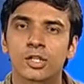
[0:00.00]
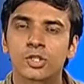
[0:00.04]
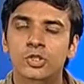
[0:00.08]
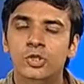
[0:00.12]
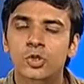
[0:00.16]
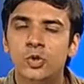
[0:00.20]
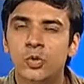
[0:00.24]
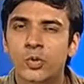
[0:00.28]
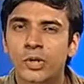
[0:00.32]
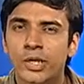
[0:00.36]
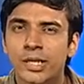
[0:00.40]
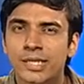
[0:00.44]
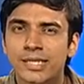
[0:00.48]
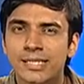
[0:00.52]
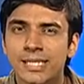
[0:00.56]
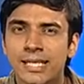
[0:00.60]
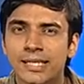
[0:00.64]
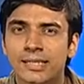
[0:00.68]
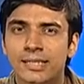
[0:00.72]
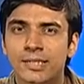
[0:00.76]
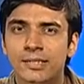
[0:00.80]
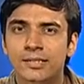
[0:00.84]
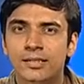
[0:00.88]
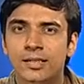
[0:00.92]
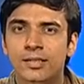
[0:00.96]
To understand
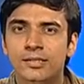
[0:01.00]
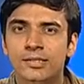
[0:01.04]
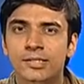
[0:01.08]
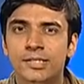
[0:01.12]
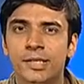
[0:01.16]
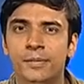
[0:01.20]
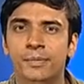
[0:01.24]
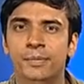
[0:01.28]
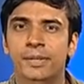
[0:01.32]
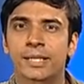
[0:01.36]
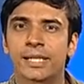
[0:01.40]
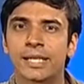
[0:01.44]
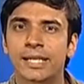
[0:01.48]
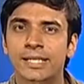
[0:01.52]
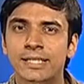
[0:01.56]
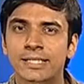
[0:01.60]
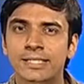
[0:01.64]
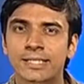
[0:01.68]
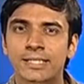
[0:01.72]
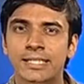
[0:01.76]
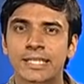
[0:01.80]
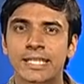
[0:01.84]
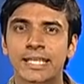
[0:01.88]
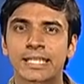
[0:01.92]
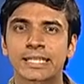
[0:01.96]
this concept, let us
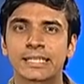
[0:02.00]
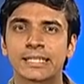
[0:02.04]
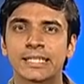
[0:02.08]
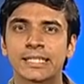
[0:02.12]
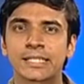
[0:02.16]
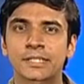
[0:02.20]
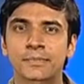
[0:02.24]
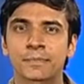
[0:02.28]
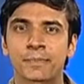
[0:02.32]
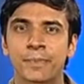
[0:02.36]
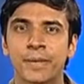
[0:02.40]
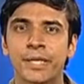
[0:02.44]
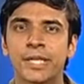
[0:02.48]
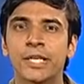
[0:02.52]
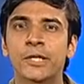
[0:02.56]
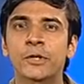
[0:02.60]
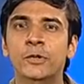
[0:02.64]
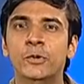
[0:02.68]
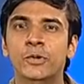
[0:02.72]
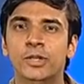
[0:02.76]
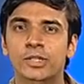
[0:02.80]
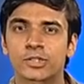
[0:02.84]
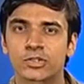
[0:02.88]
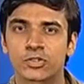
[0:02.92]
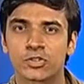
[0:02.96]
take this pen into
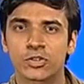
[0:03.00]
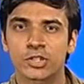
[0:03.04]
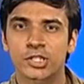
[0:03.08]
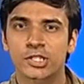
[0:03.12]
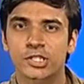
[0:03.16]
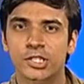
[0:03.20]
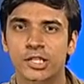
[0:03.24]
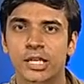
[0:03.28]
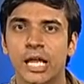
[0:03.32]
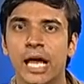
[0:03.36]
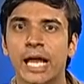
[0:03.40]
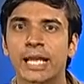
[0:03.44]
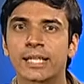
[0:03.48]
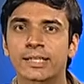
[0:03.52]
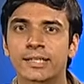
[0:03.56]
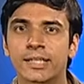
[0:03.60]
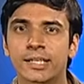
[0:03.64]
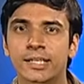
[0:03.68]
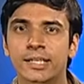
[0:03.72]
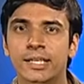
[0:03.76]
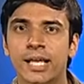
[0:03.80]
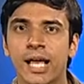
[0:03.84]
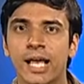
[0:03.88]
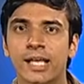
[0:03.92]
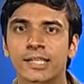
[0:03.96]
consideration and
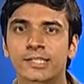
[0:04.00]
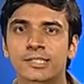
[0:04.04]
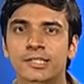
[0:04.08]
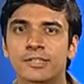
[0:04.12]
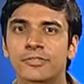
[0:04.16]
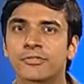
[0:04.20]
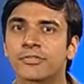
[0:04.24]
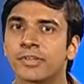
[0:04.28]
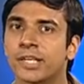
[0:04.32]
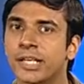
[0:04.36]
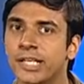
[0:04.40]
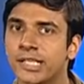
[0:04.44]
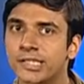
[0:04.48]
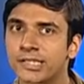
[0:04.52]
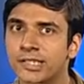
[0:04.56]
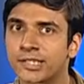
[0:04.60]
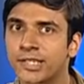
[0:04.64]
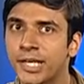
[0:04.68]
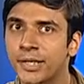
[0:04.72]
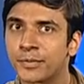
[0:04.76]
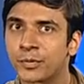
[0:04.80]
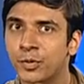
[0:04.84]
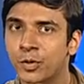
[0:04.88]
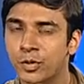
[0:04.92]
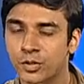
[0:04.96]
think as if it's a
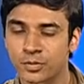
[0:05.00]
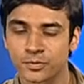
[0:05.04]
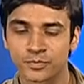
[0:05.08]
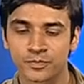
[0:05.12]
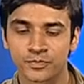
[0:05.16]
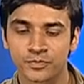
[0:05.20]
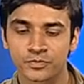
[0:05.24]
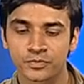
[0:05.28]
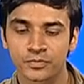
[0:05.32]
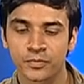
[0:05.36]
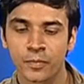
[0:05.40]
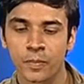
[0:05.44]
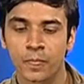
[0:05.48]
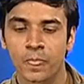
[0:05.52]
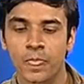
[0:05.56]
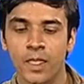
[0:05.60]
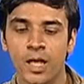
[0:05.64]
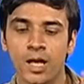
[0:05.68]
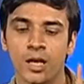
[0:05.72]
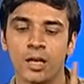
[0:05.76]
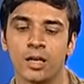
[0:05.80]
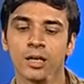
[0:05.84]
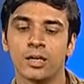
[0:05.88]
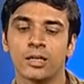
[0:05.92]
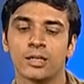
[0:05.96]
dipole.
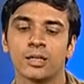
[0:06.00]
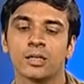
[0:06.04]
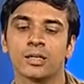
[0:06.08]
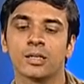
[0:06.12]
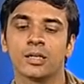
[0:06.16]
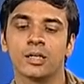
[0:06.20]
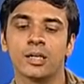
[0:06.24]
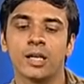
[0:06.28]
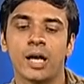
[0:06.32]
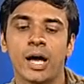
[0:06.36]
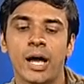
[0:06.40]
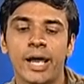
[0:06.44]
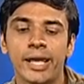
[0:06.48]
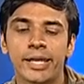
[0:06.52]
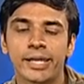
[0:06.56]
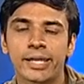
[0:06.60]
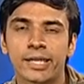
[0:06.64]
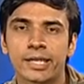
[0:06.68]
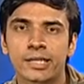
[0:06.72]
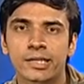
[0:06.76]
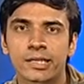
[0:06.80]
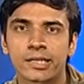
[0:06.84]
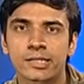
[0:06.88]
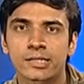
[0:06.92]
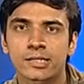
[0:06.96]
I
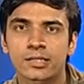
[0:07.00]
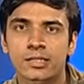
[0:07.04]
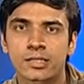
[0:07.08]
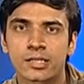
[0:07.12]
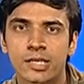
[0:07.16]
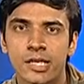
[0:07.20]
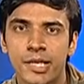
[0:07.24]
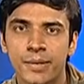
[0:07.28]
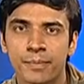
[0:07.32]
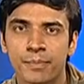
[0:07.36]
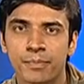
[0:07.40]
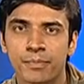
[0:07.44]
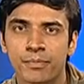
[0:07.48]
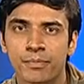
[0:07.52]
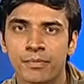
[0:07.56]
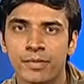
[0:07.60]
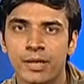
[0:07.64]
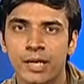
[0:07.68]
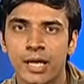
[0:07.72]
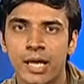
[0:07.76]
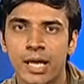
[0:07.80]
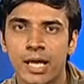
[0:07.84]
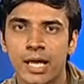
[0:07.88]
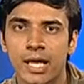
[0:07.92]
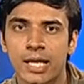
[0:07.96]
take this tip
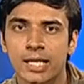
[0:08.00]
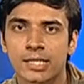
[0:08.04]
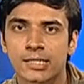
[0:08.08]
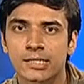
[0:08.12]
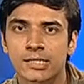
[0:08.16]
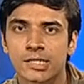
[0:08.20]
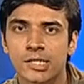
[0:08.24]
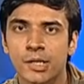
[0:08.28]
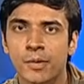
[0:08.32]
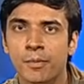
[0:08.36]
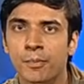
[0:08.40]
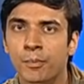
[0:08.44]
as some